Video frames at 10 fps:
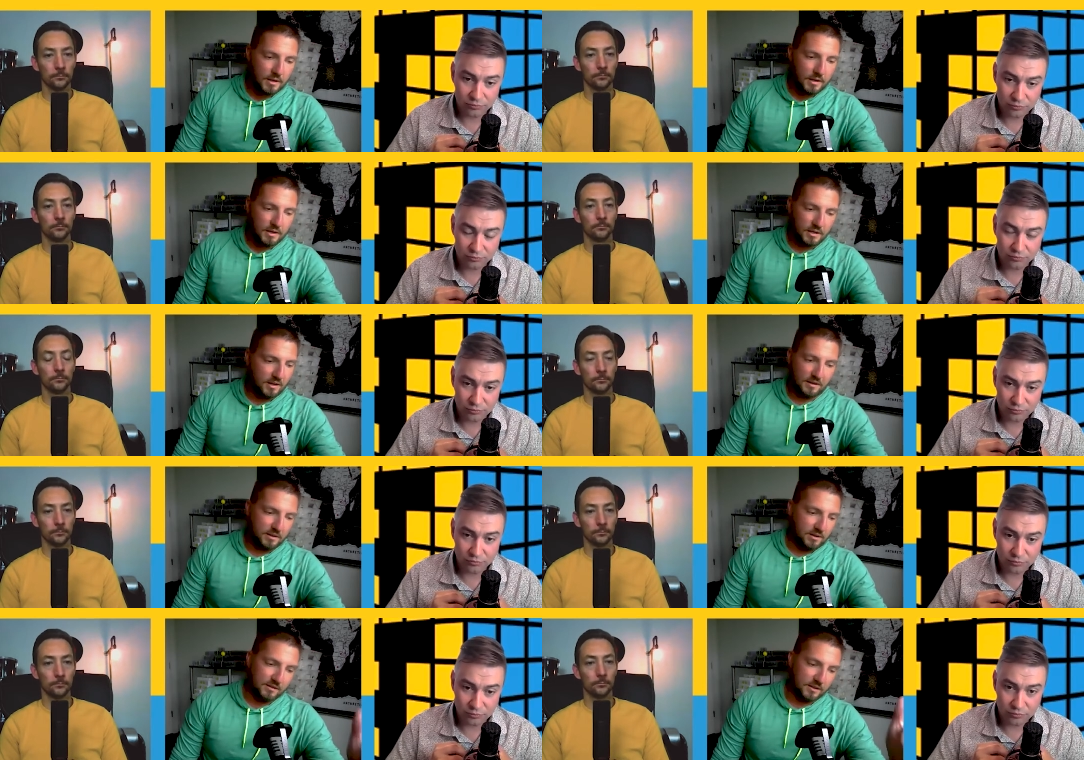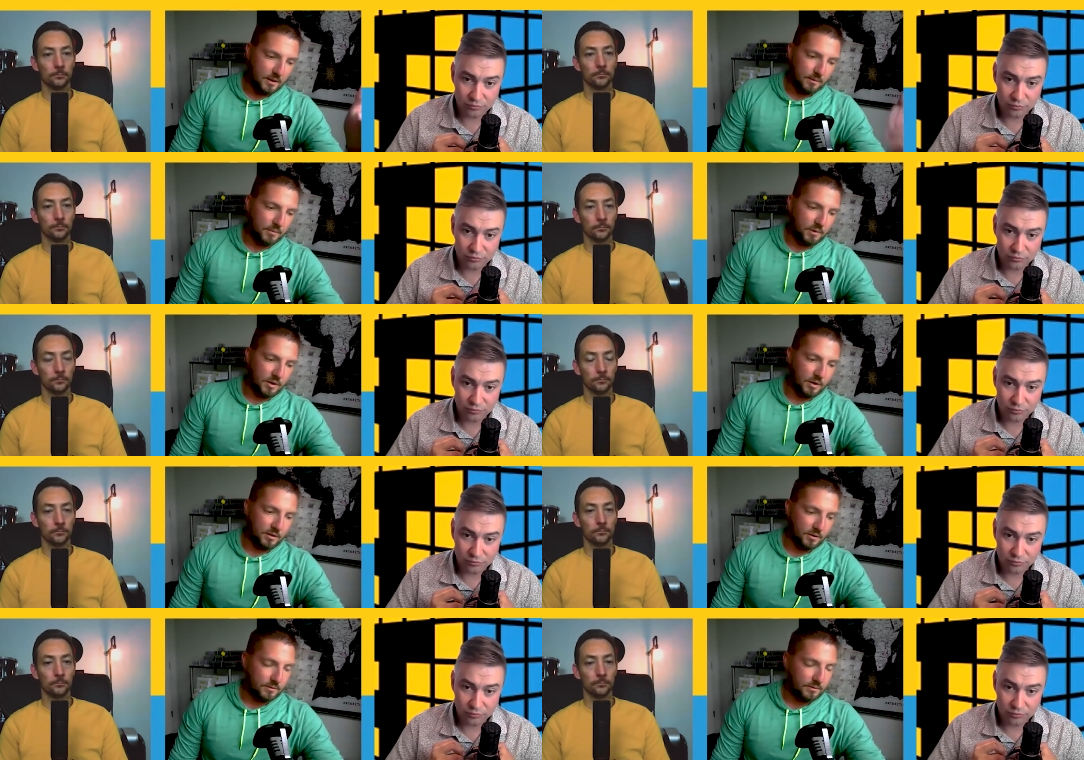Speaker 1: And you could, you could say a million
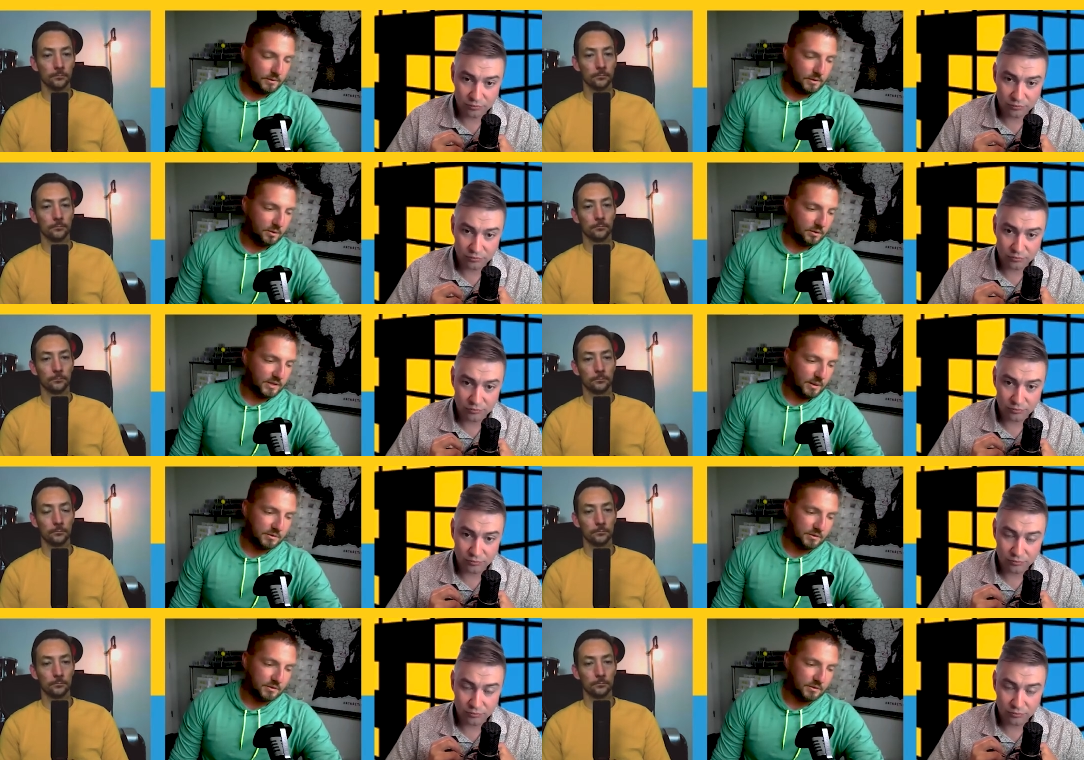other, you know, examples of